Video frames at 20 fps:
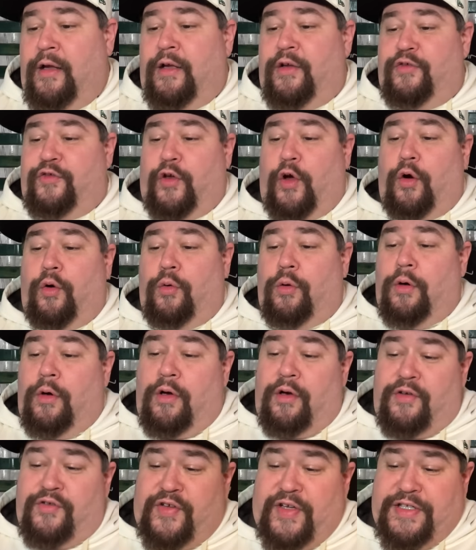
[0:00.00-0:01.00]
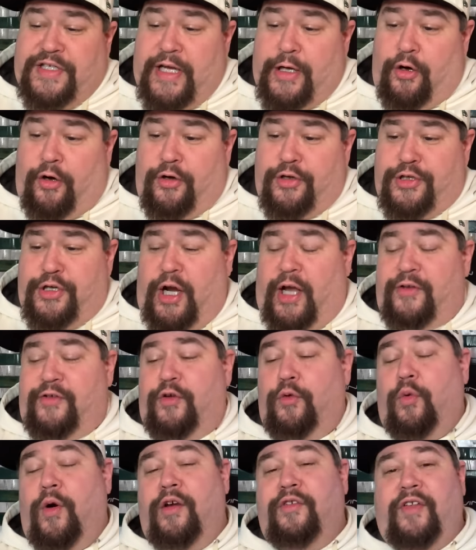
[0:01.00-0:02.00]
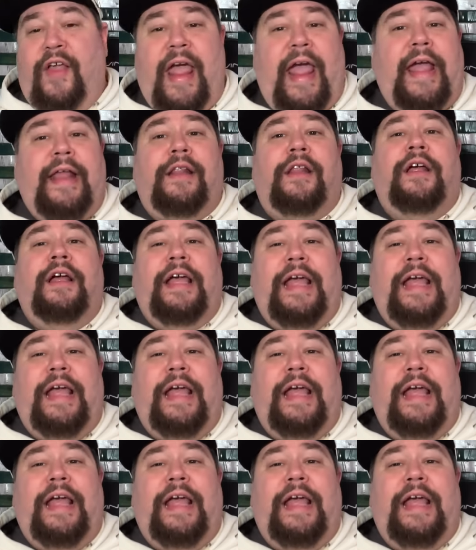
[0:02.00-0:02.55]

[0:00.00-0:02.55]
So CJ Gardner Johnson wears eight.